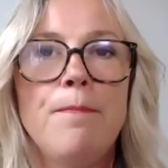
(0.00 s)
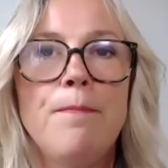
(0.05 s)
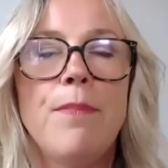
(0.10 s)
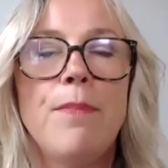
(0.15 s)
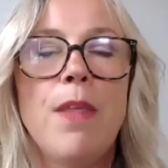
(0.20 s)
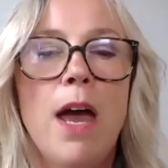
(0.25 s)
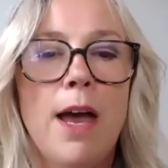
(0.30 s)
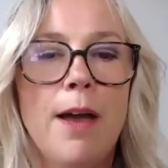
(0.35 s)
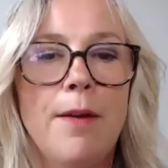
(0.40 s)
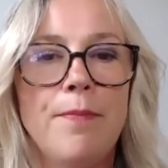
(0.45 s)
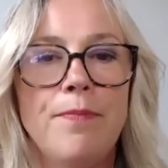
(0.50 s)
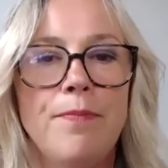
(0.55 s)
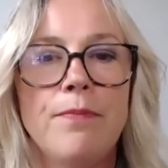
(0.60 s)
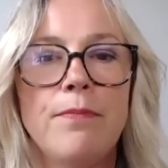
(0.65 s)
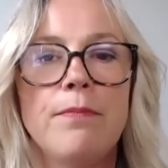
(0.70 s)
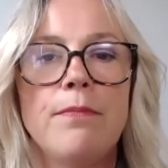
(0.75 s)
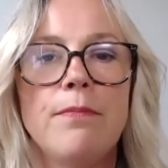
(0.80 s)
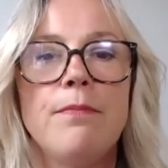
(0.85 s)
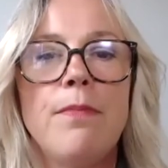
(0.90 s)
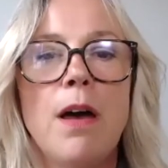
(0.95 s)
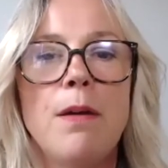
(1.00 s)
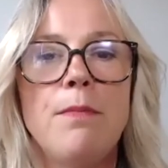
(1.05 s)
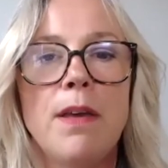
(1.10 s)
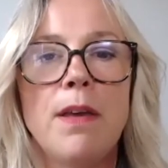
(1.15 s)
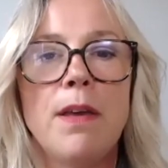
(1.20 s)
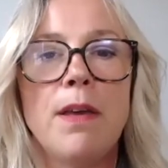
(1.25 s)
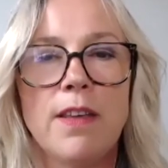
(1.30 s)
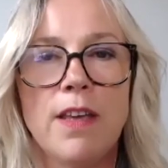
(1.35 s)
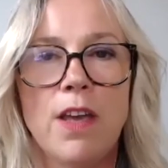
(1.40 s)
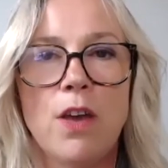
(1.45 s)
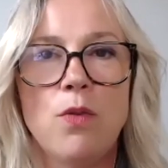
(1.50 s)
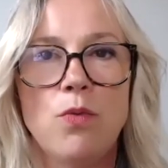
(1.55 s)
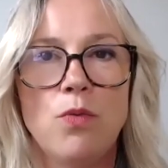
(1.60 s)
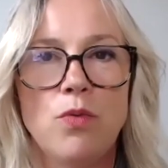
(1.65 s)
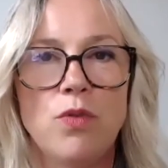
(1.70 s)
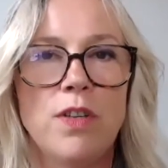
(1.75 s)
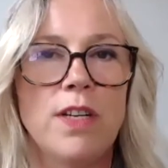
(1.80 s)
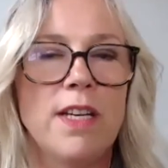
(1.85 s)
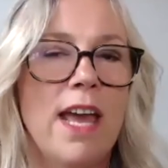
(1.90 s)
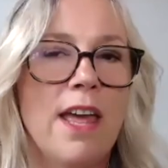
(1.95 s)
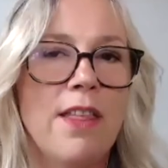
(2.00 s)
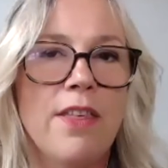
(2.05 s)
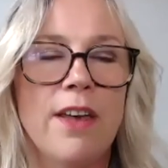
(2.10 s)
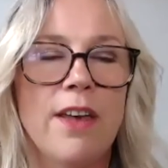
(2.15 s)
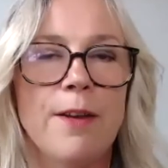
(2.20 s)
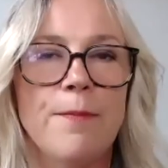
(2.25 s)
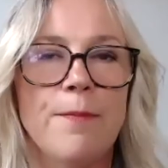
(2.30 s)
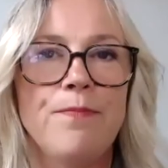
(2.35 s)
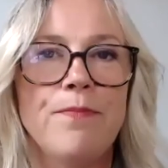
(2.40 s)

by mixing it all together.